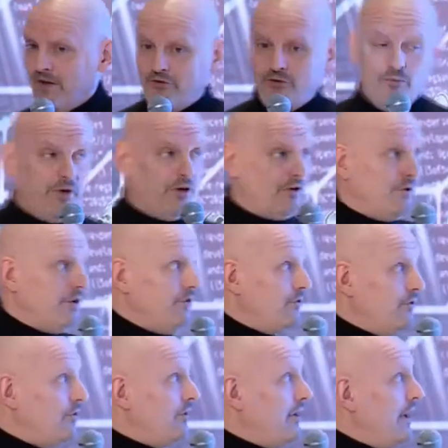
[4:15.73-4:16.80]
So we're going
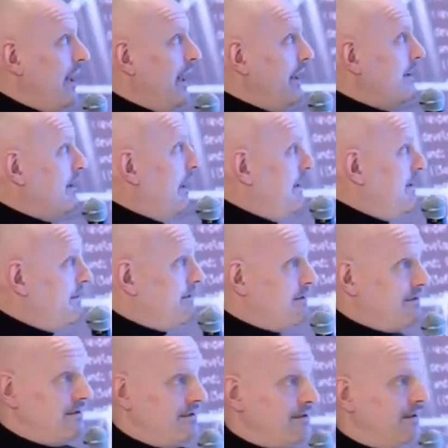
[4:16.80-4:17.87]
to look at
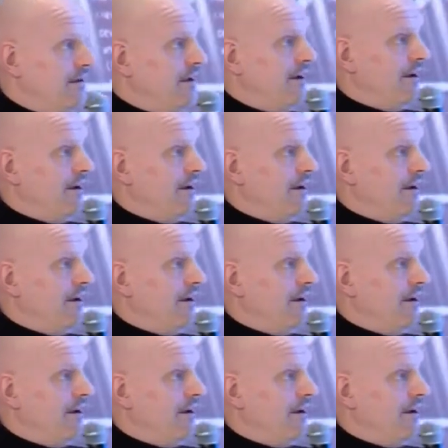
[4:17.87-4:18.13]
licenses